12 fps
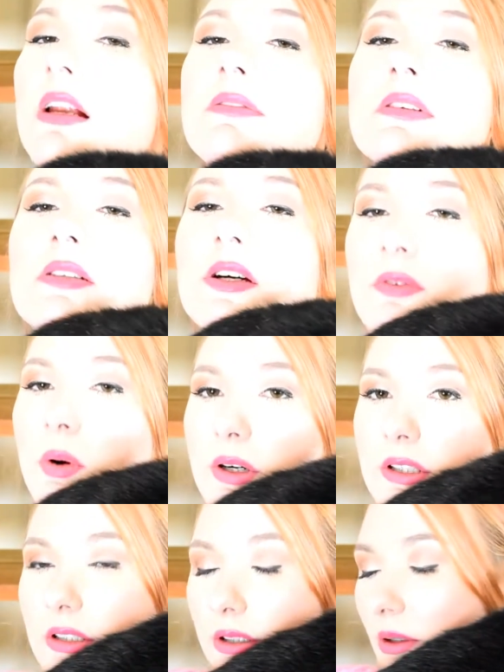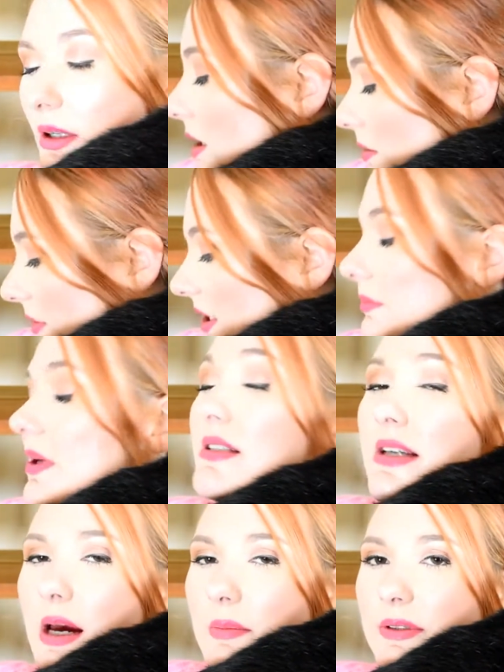of us look forward to, but it must
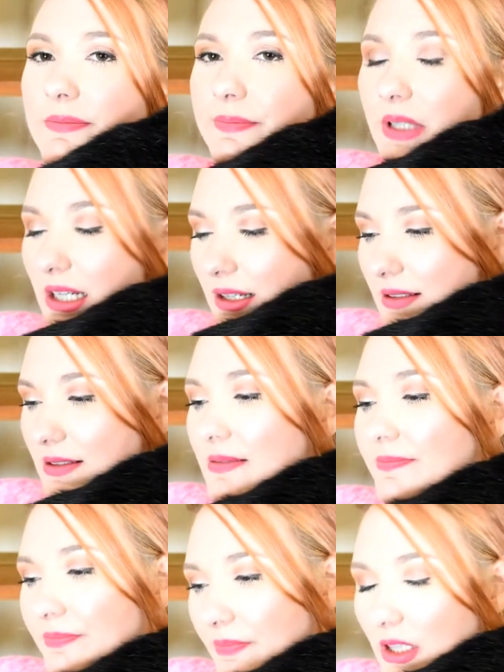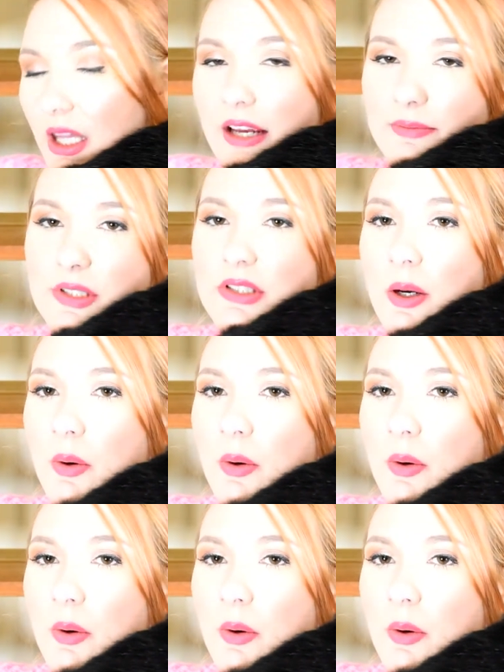happen because life must go